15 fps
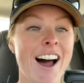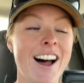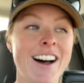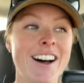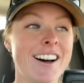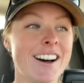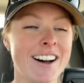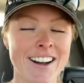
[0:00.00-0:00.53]

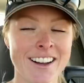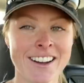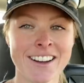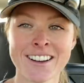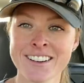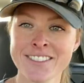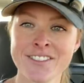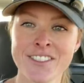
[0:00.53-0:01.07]
Oh,
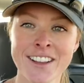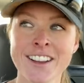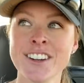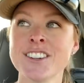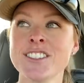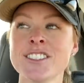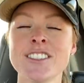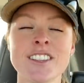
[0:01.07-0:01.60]

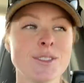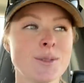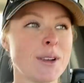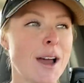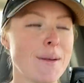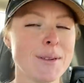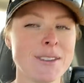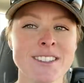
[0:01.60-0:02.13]
figures this would
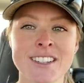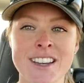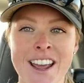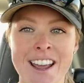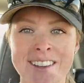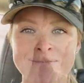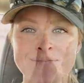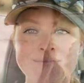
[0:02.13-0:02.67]
happen today.